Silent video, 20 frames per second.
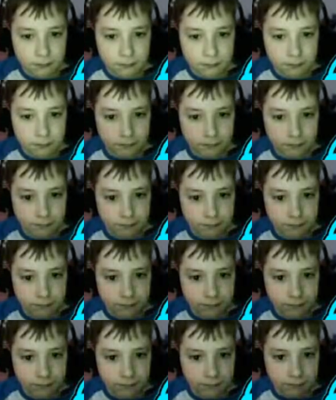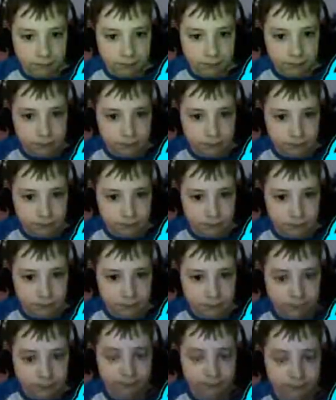
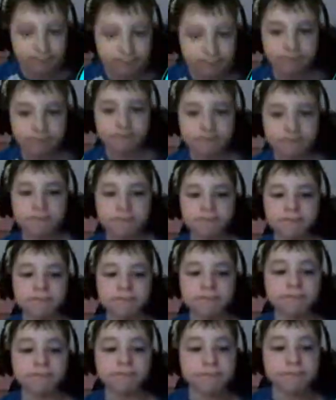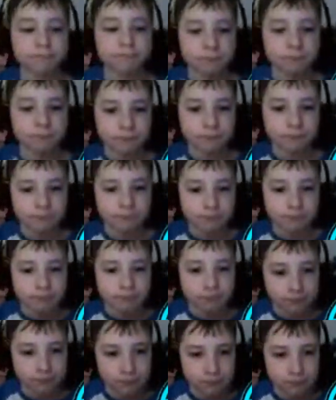
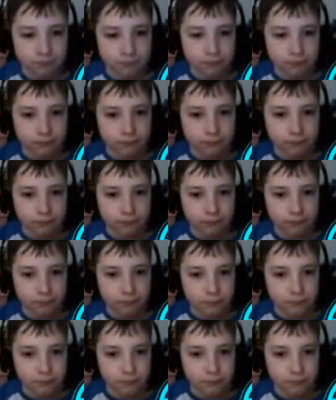No one is speaking in this clip.